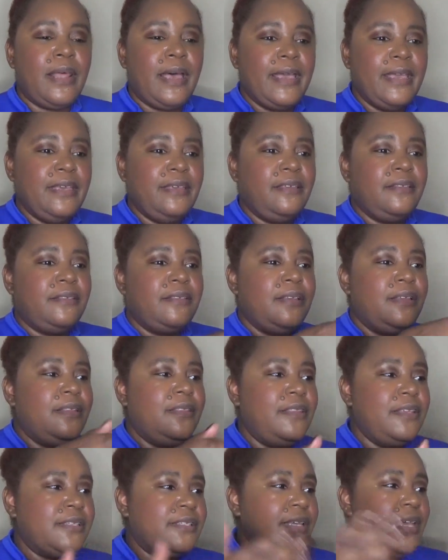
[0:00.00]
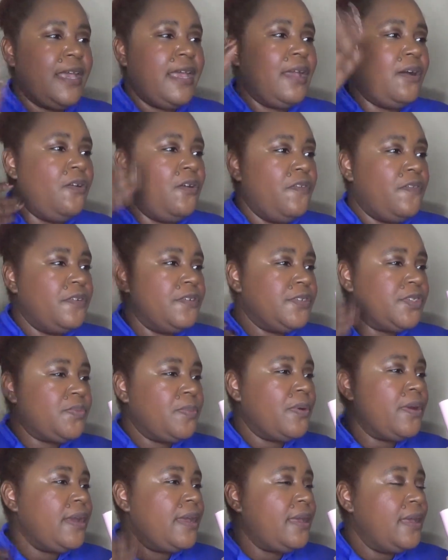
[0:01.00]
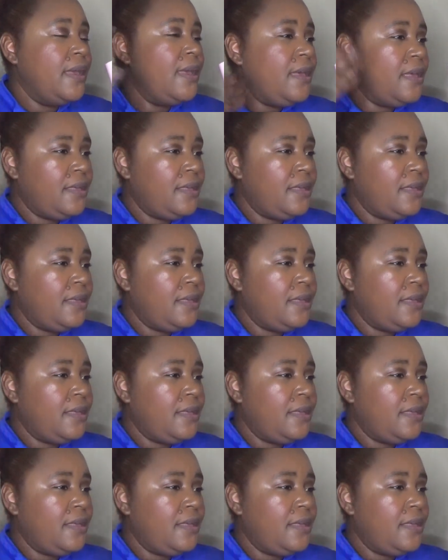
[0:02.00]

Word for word: like this hangover spray.